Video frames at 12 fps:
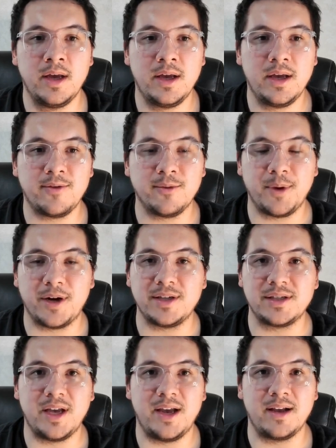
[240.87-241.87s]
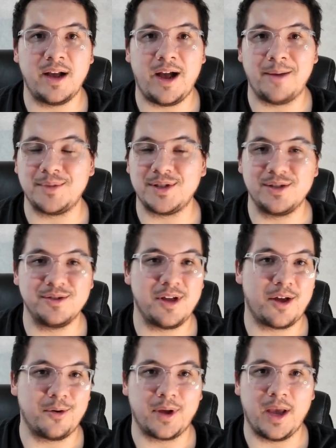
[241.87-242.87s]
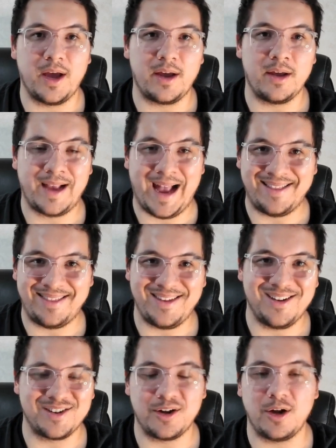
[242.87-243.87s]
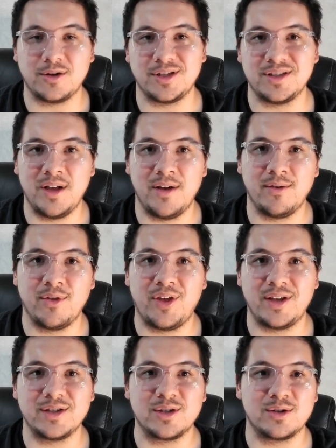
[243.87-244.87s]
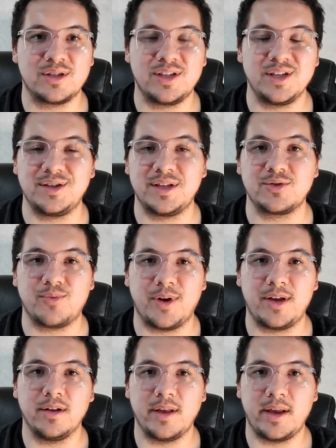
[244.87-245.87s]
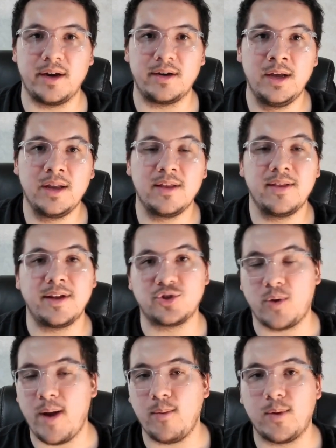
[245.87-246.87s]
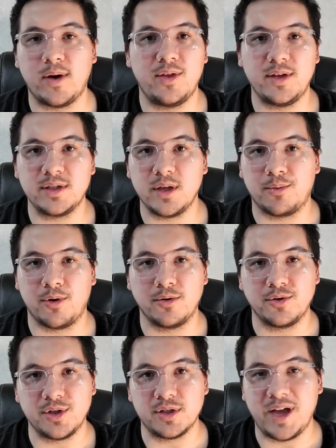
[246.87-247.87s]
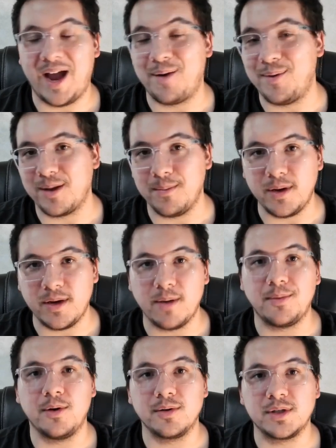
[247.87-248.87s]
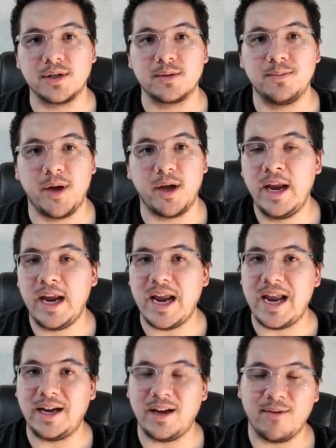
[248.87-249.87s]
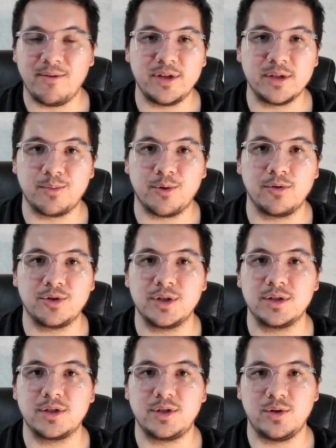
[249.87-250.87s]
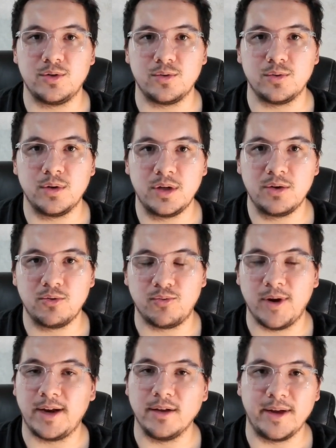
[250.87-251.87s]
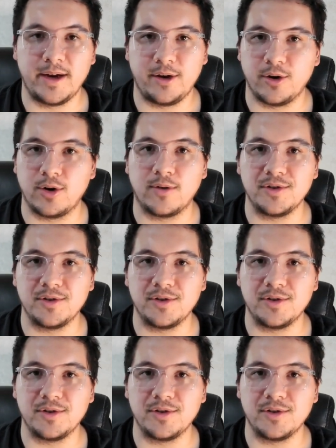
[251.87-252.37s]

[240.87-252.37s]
If your body is saying, I'm still not okay, at the unconscious level, things are still dysregulated, then try one of these approaches. I recommend hypnosis, but any of these approaches to regulating your nervous